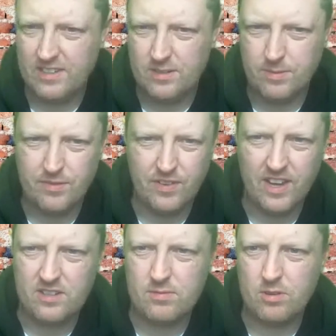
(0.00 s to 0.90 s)
to be
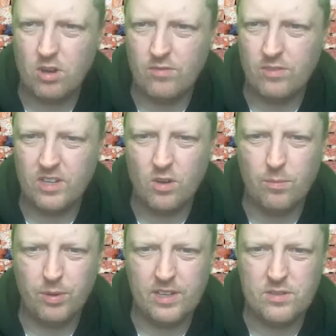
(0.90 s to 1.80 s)
fair, so we can't really
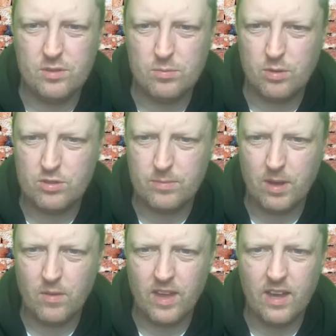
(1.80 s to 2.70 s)
complain too much
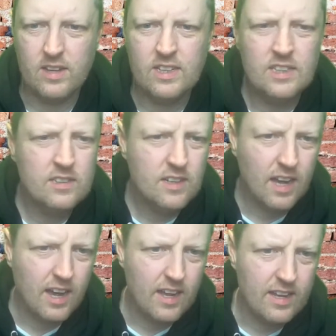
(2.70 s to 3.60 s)
about
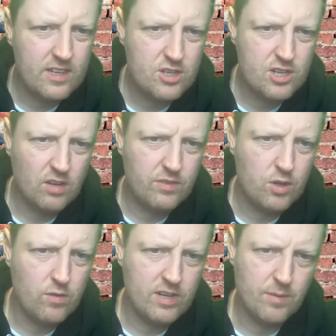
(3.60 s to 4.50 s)
that. Is Shelby
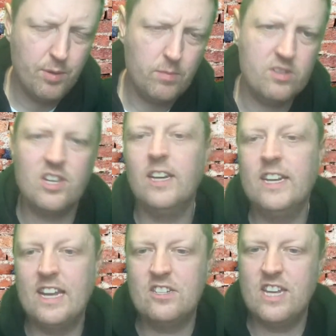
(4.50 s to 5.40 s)
already a permanent signing?
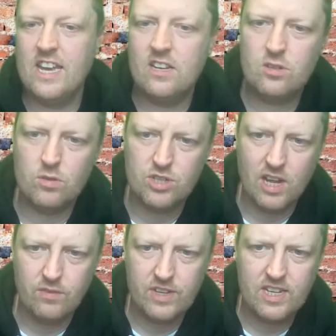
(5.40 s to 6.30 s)
Yes, he is, so
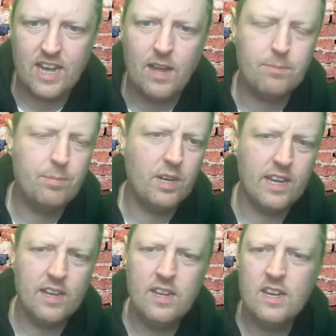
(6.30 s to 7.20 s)
Shelby can
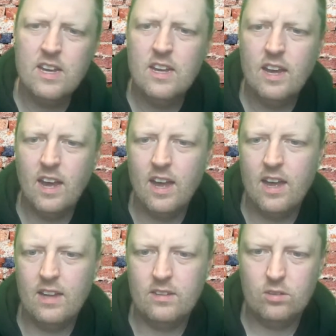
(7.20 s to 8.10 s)
play.
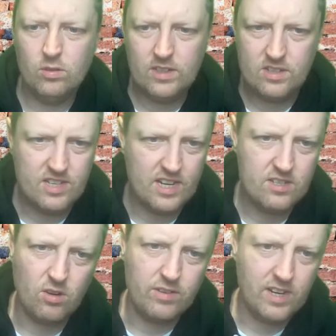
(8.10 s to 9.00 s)
No need to say
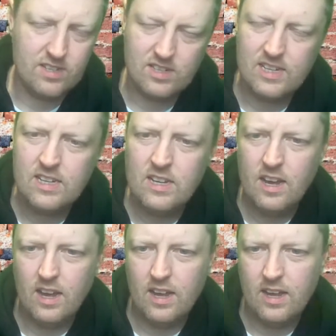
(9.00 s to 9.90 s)
sorry, Leslie.
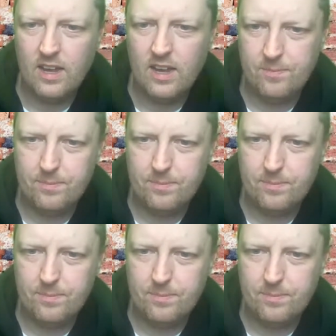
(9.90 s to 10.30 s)
And